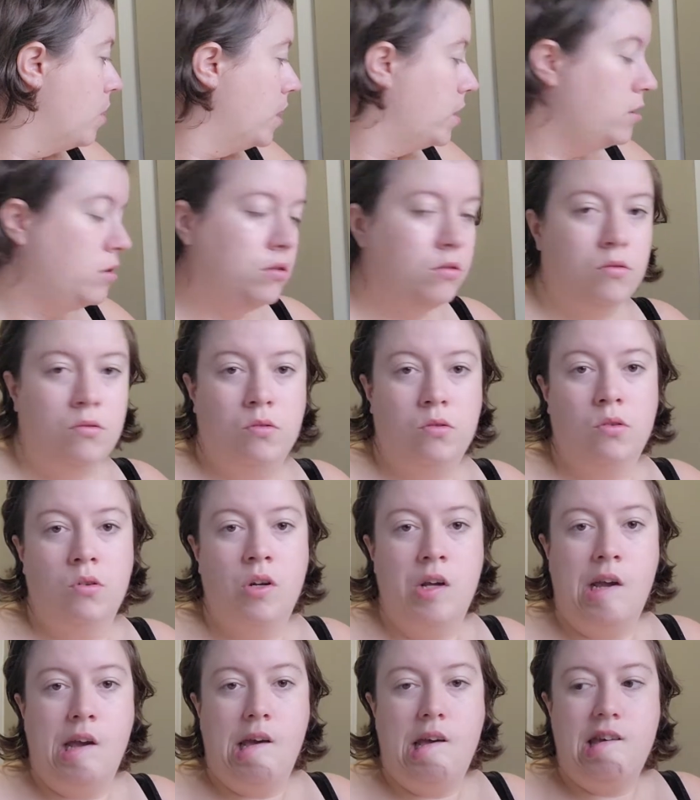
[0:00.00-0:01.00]
one
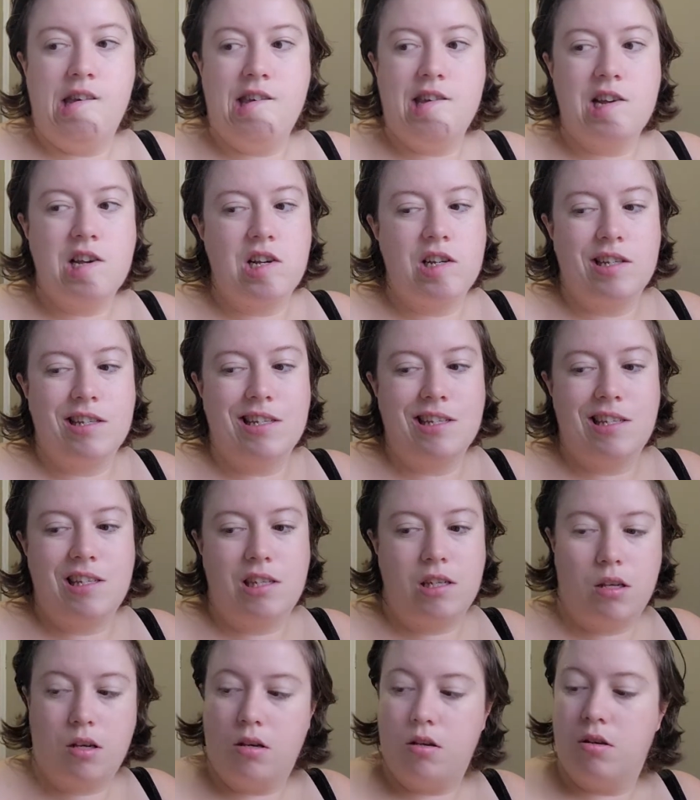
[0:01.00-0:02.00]
because
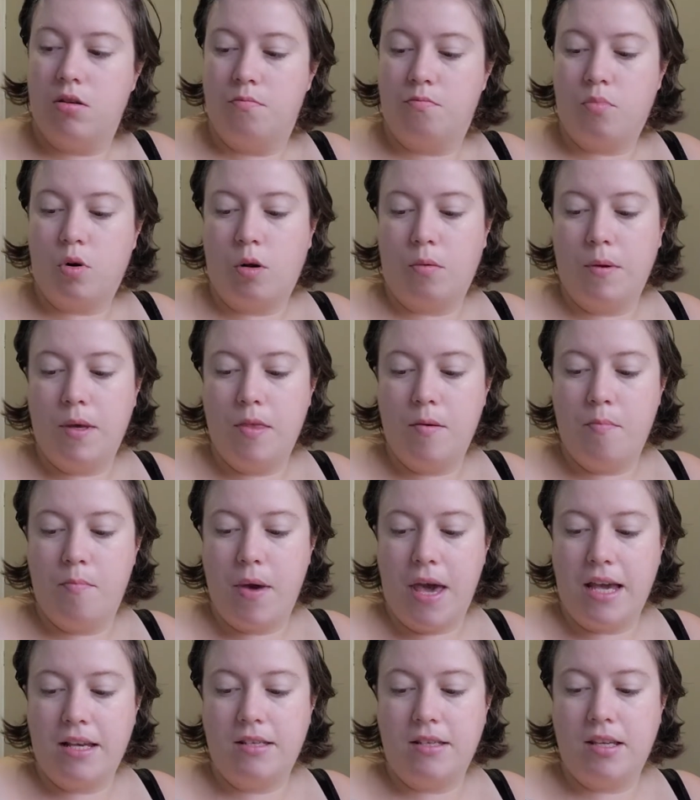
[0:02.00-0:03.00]
it's probably the
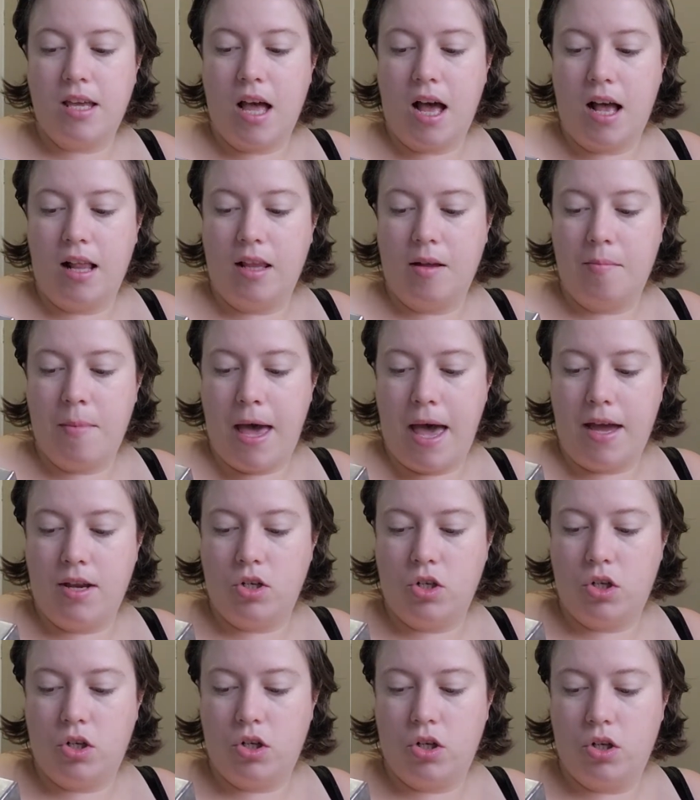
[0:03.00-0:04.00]
best color
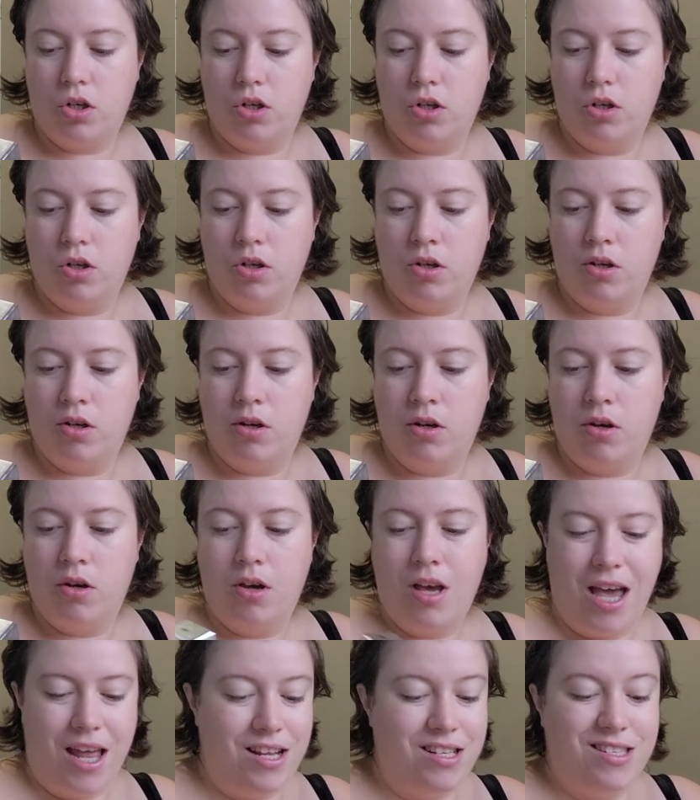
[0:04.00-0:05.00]
match
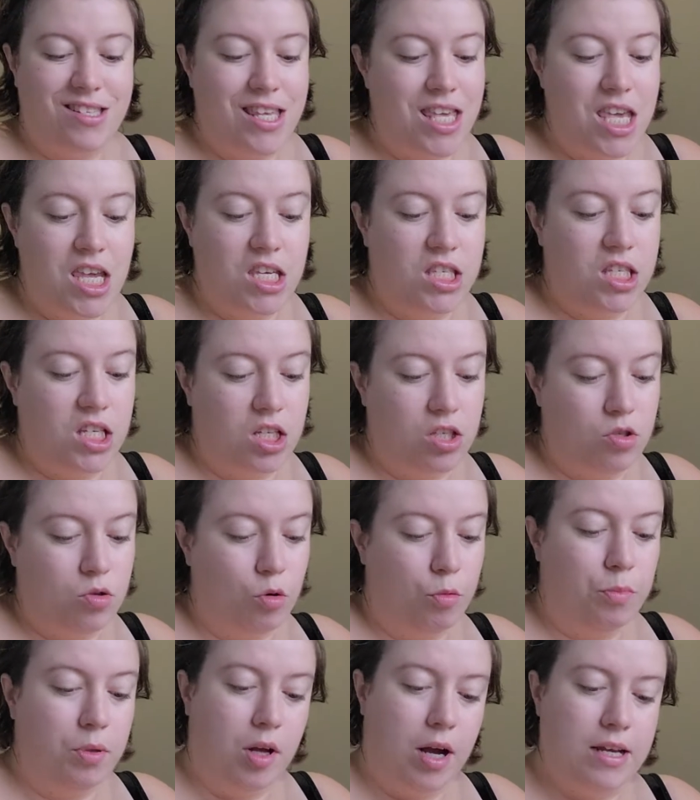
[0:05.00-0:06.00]
and it's the easiest
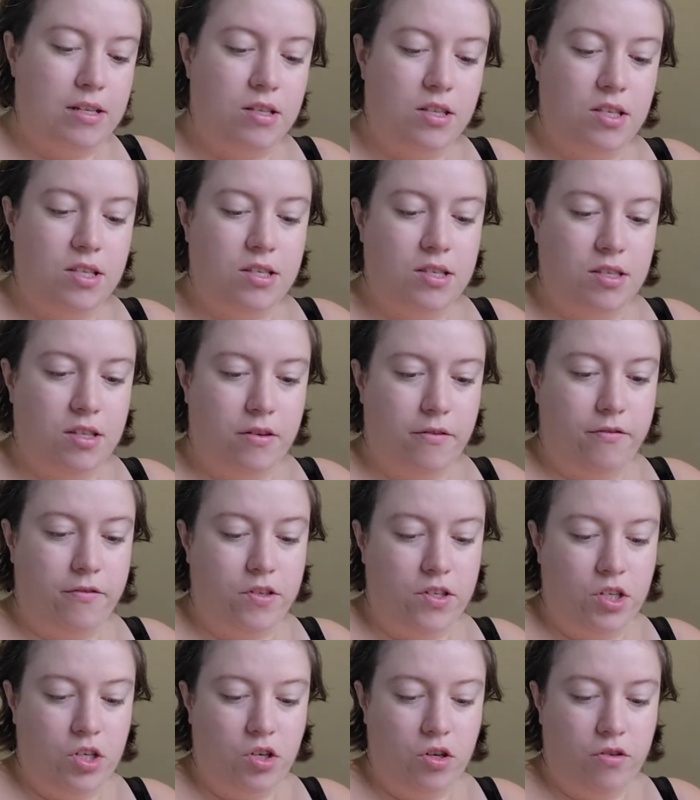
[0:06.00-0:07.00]
to apply. So this is the
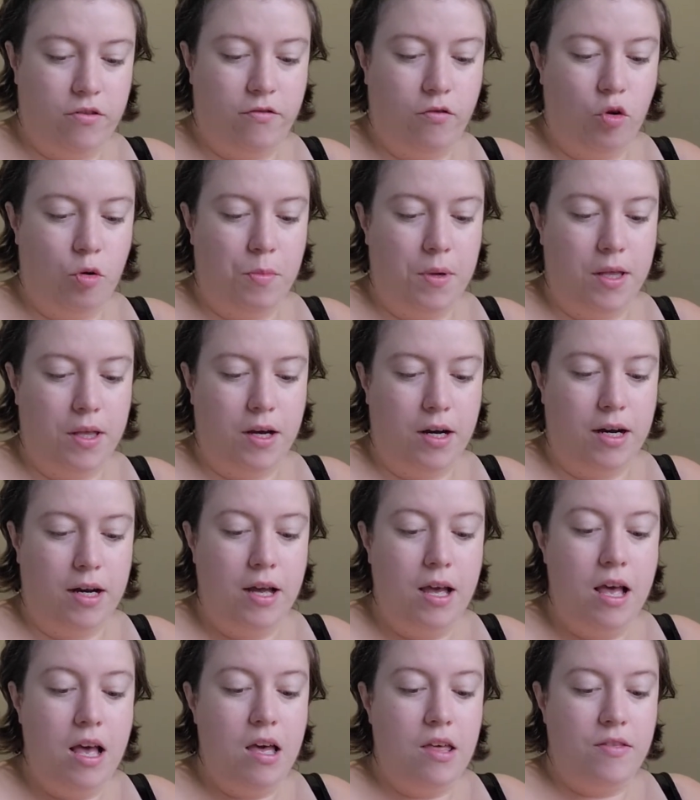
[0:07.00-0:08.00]
Physician's
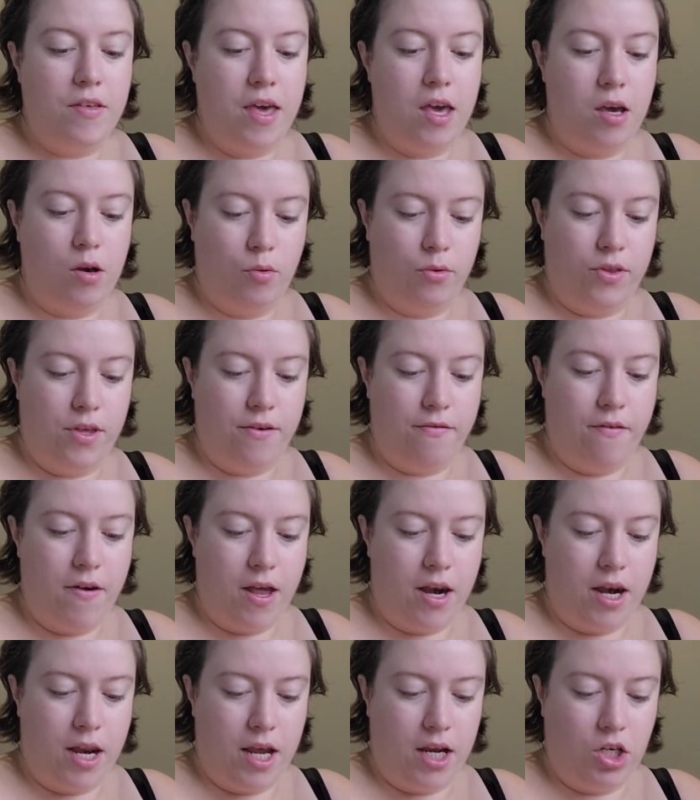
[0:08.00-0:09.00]
Formula, the Healthy
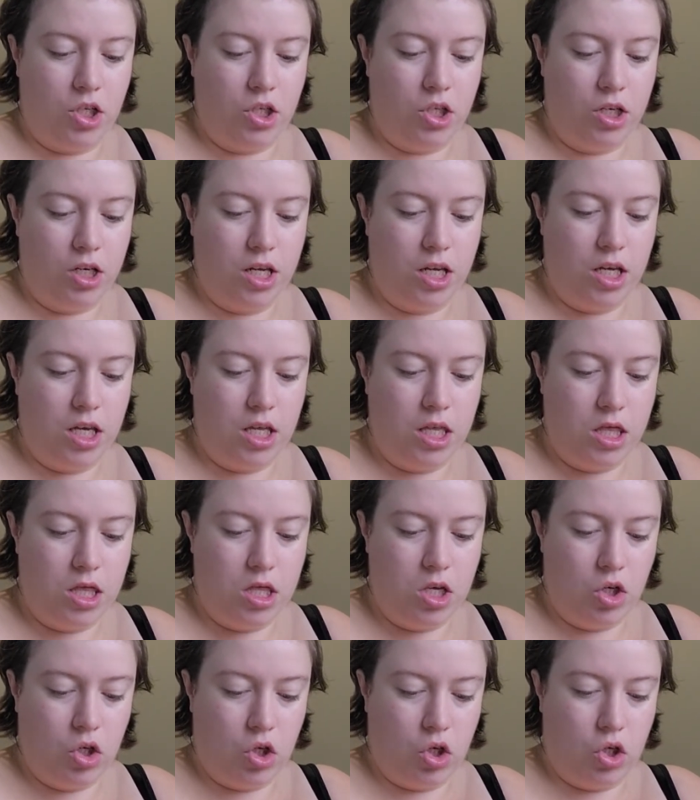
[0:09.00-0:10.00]
Foundation in
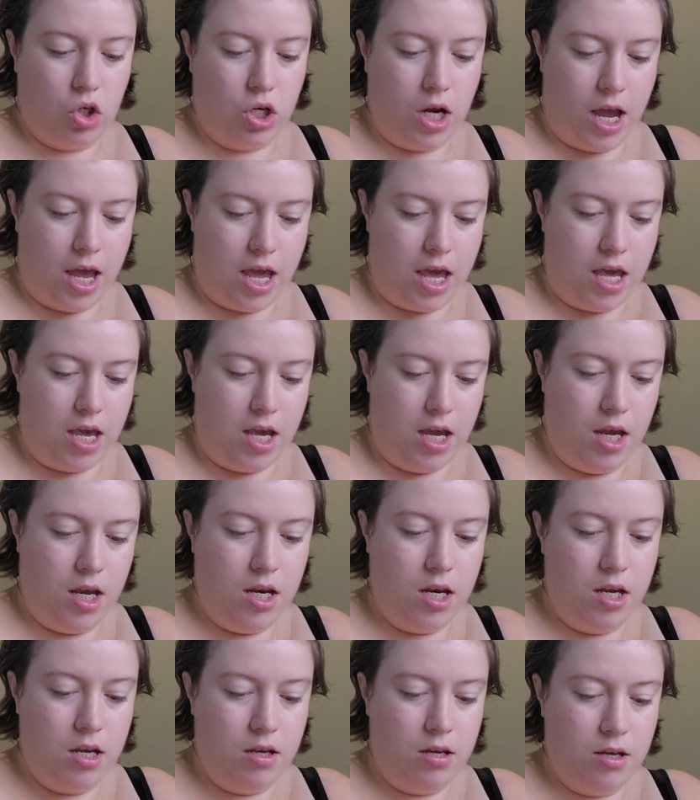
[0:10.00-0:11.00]
the
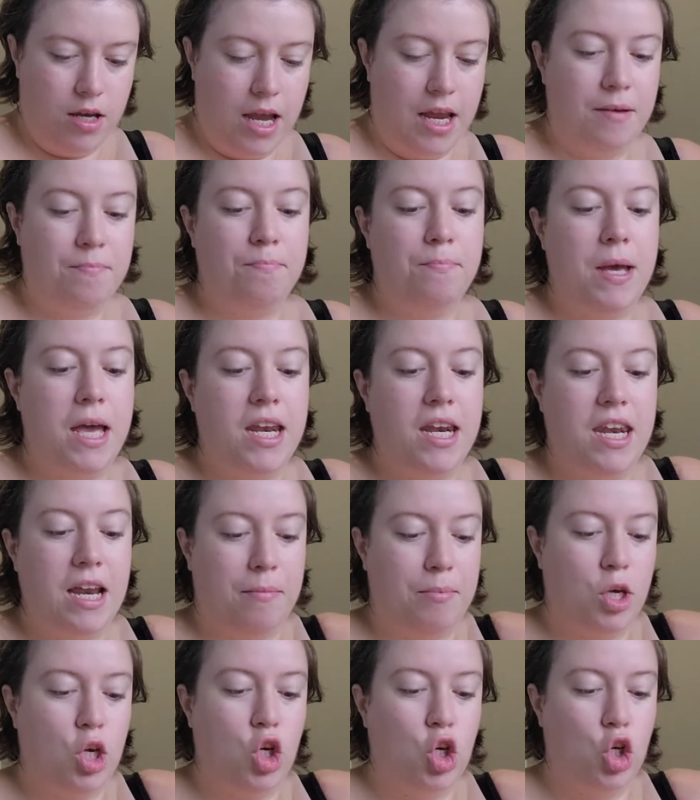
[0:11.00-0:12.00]
shade
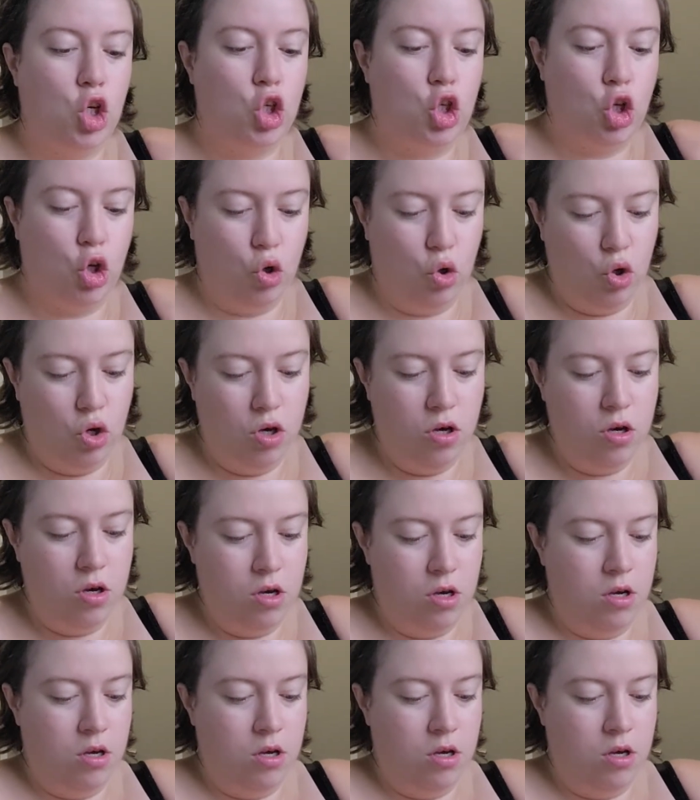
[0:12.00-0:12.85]
MW2.